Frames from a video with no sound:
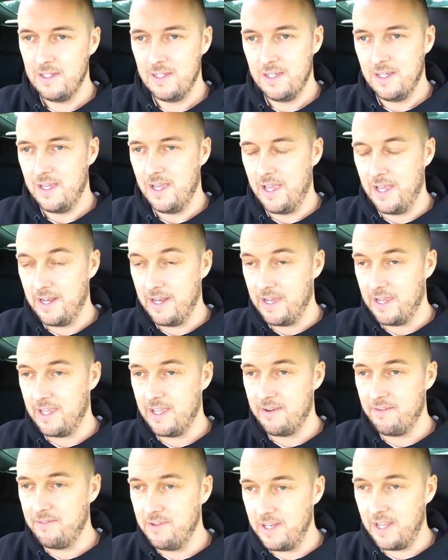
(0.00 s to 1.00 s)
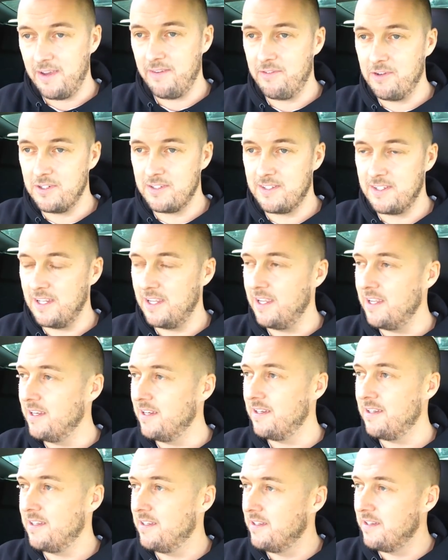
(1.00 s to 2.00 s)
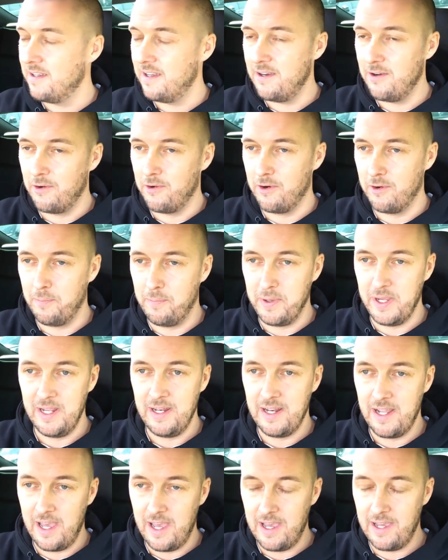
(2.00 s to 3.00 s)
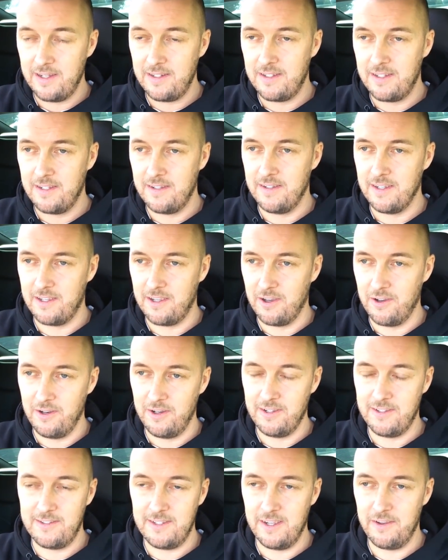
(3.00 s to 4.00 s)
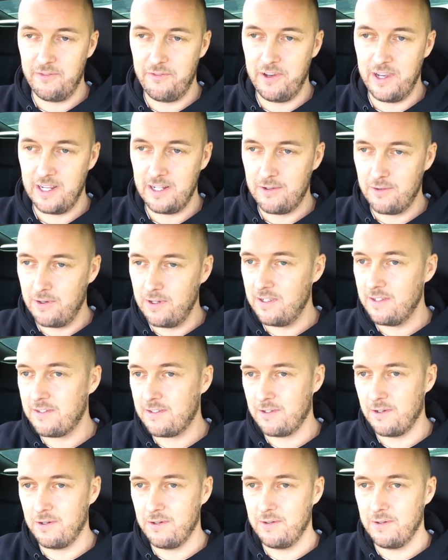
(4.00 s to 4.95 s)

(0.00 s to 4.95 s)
and I have never seen or been at the Koenigsegg factory, so